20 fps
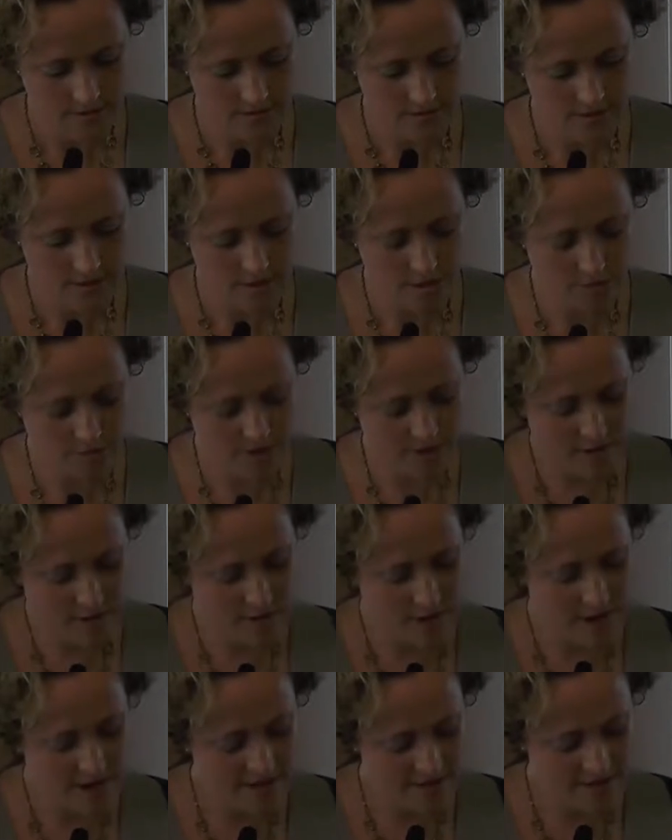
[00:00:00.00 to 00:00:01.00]
So my
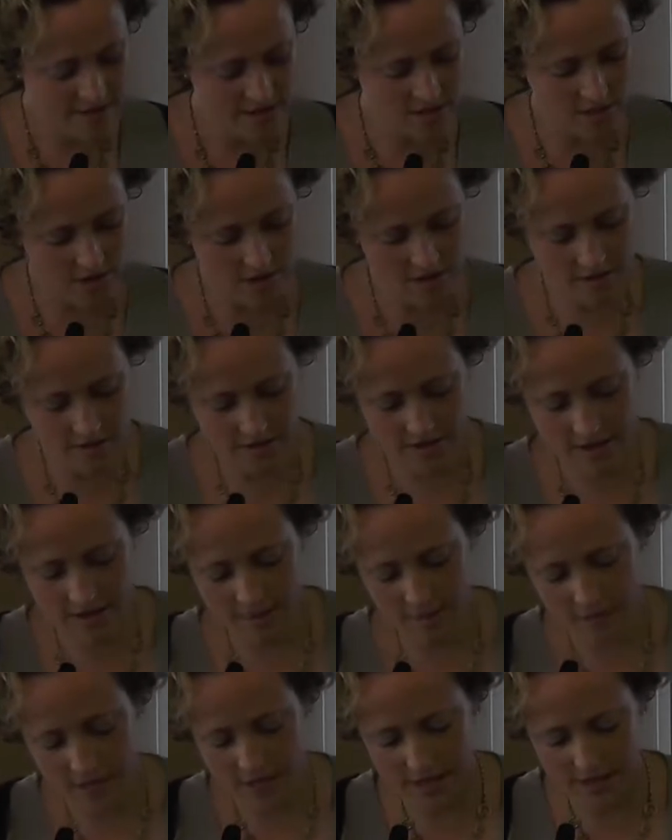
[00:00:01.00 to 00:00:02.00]
wife and daughter and I,
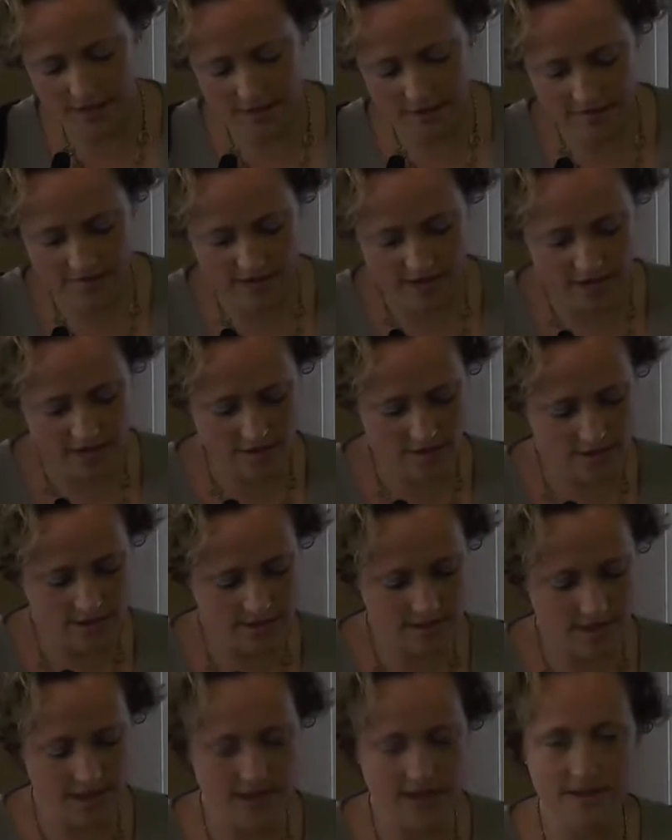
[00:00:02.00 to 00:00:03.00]
we live
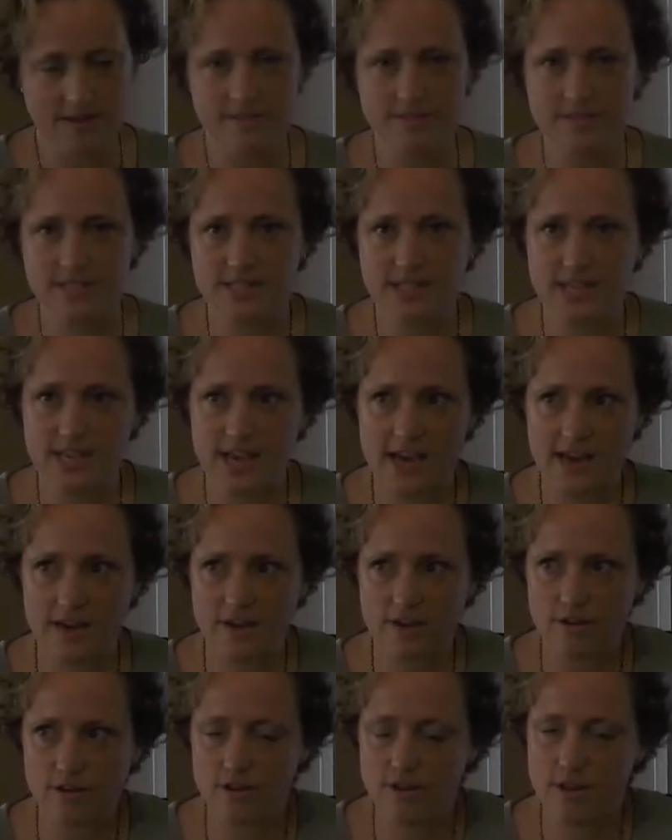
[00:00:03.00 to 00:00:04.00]
outside of
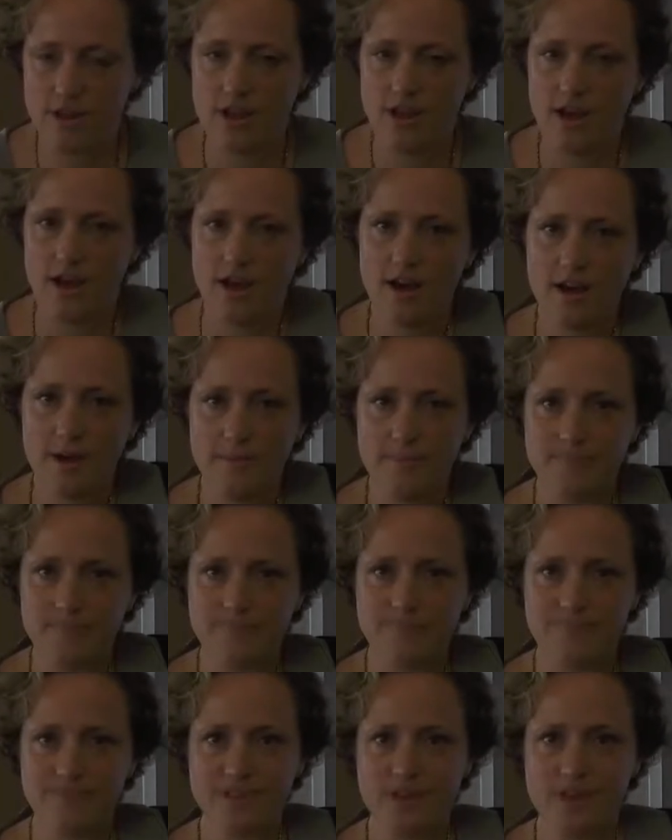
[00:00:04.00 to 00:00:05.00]
Seattle on
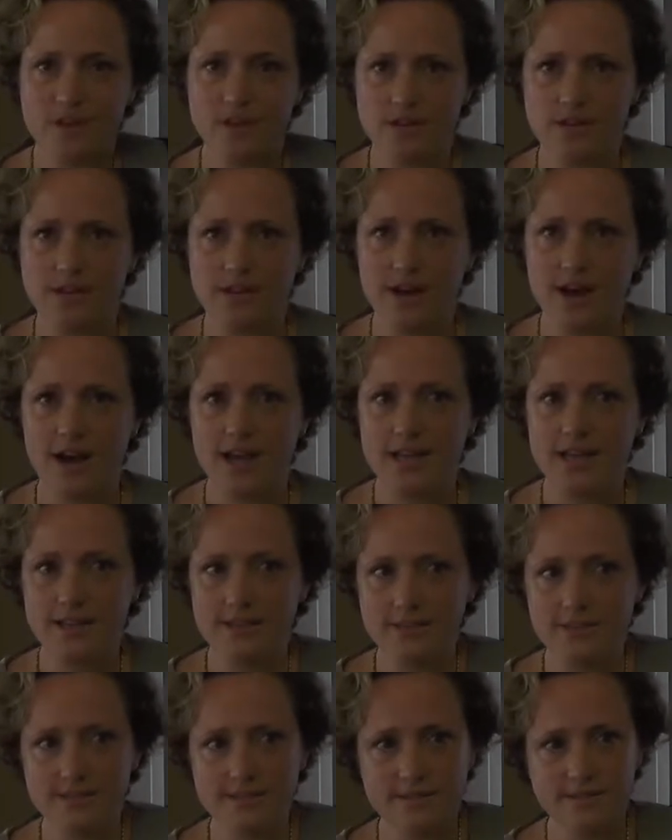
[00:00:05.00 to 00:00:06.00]
an
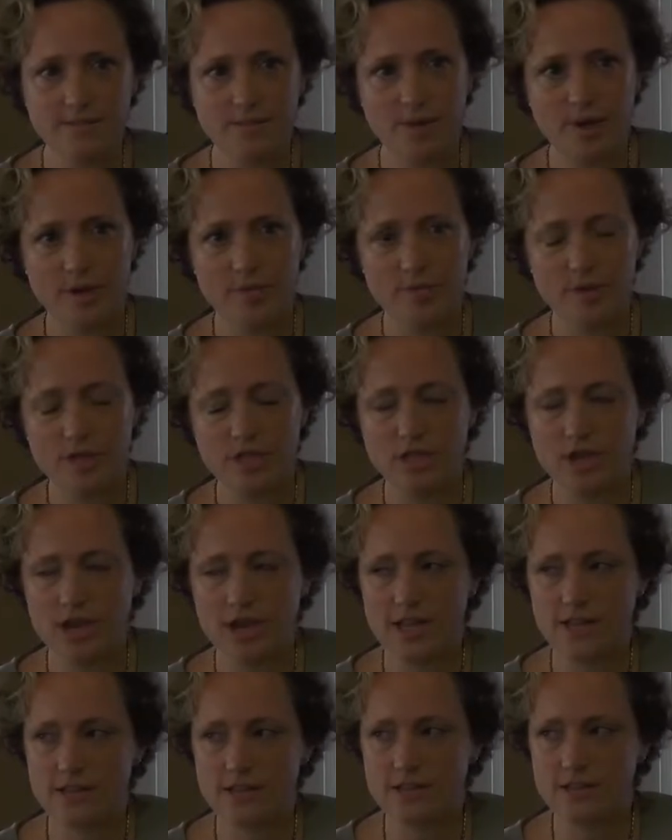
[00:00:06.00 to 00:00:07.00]
island, Bainbridge
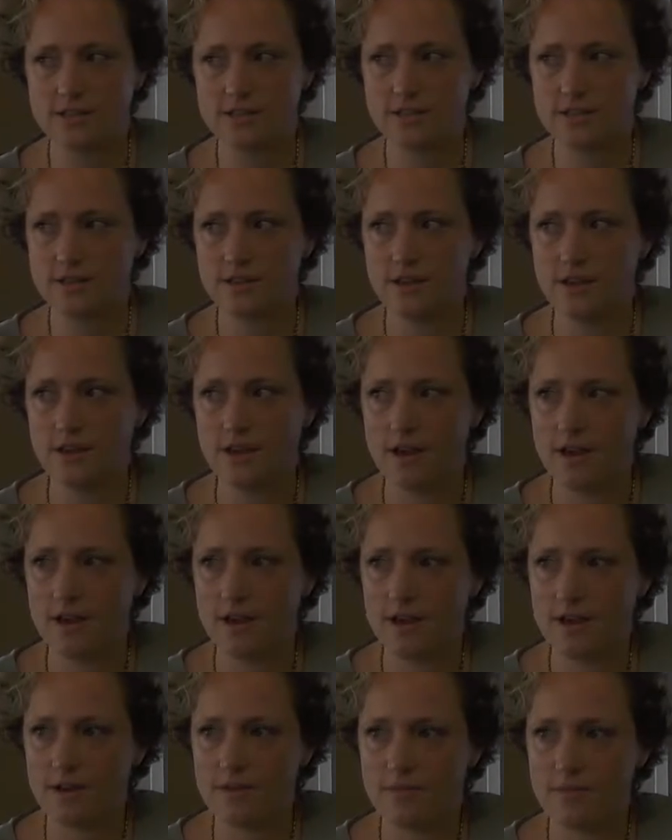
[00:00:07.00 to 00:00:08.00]
Island,
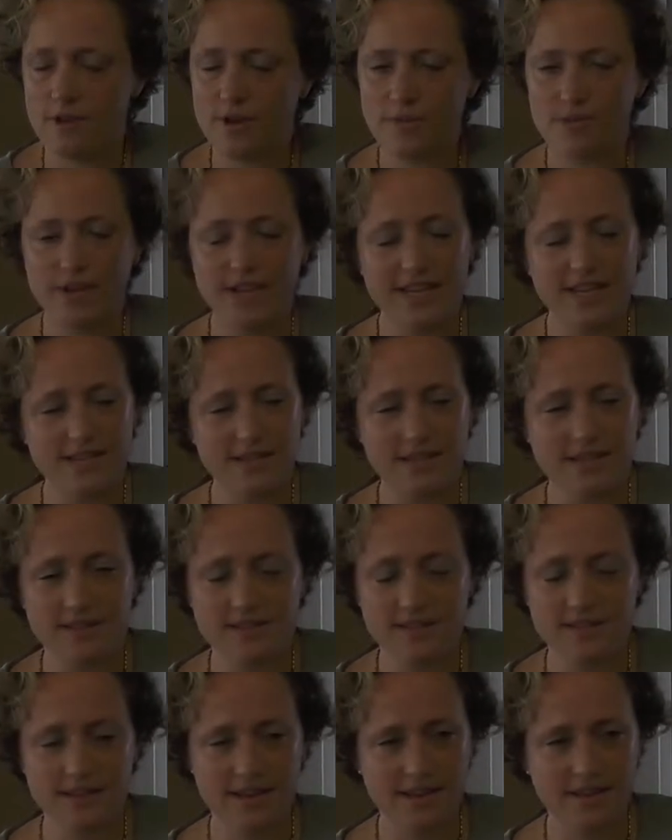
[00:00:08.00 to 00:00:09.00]
and we get
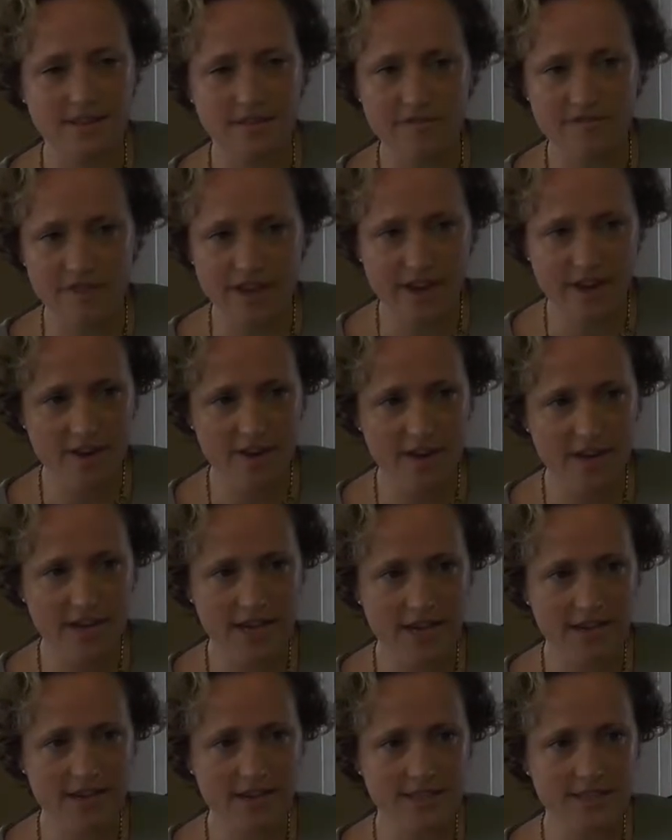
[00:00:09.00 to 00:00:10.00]
to take the
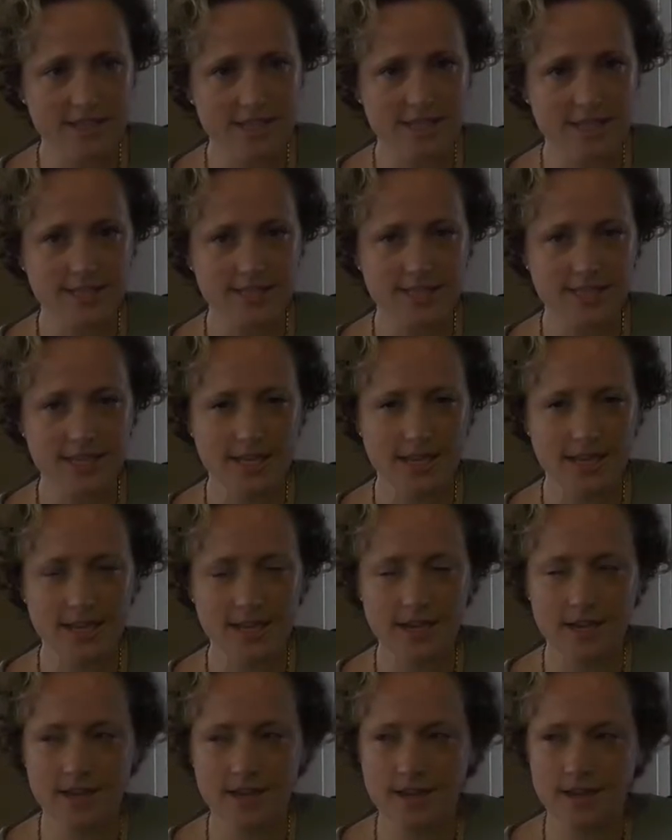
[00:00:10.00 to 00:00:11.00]
ferry into the
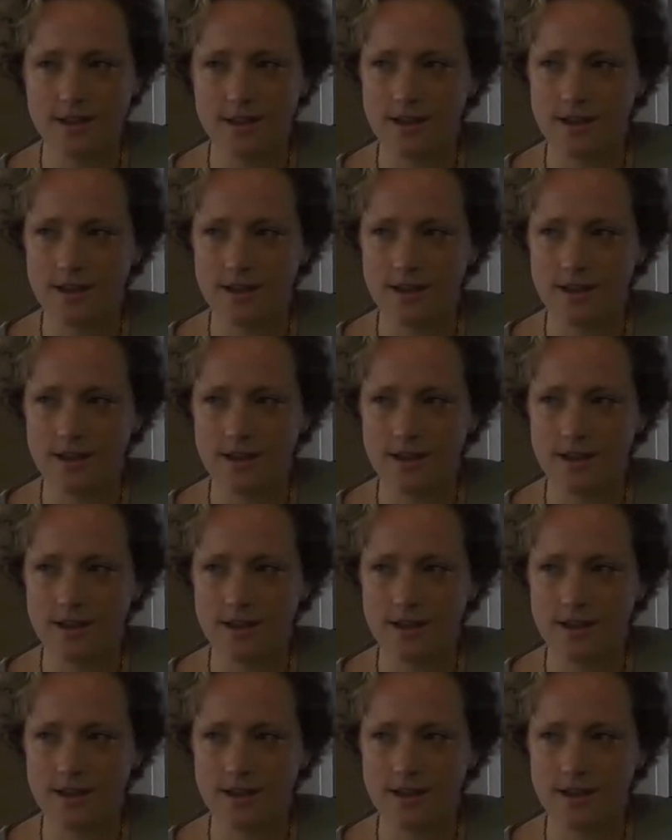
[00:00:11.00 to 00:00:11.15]
city.